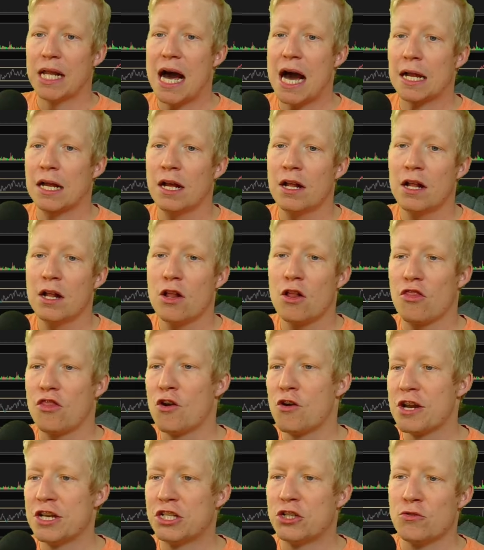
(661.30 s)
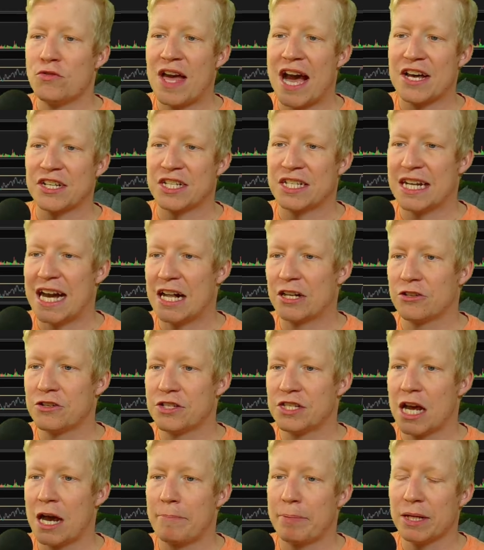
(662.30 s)
Block,
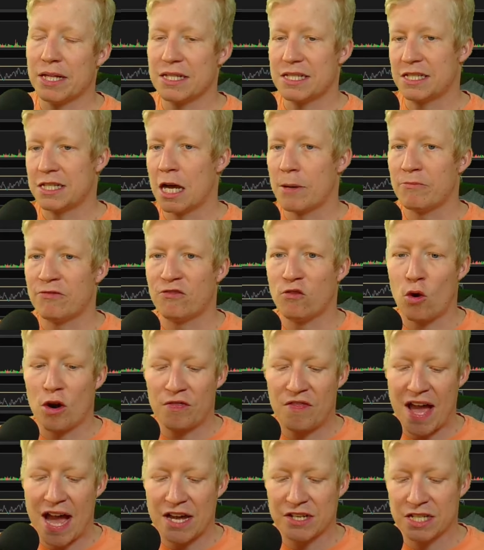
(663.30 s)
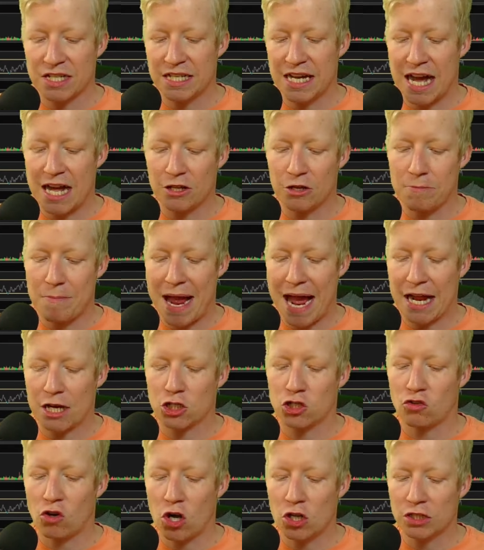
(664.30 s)
$32,000 up, sub $4,000
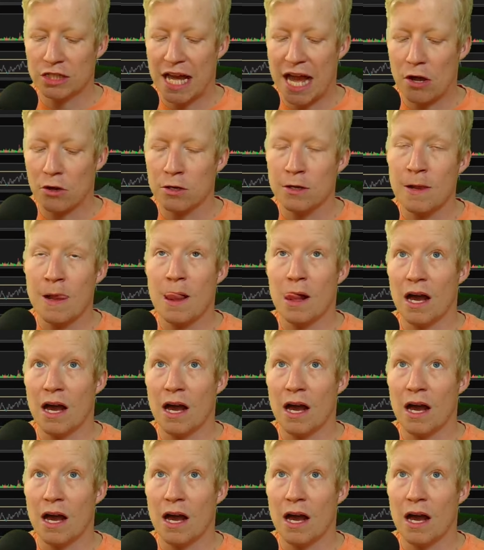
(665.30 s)
max drawdown.